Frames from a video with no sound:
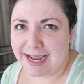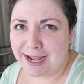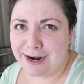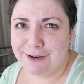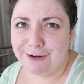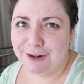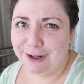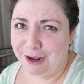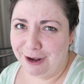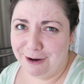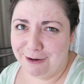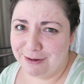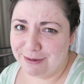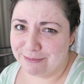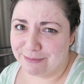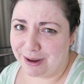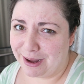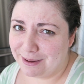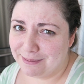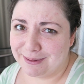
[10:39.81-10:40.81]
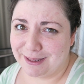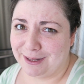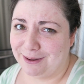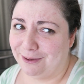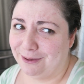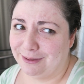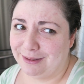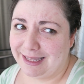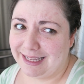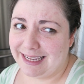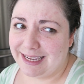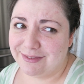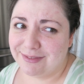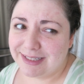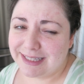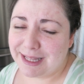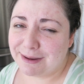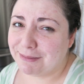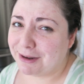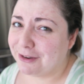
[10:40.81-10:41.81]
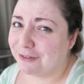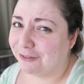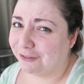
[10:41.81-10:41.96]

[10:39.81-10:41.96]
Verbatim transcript: I don't go in public or like even let my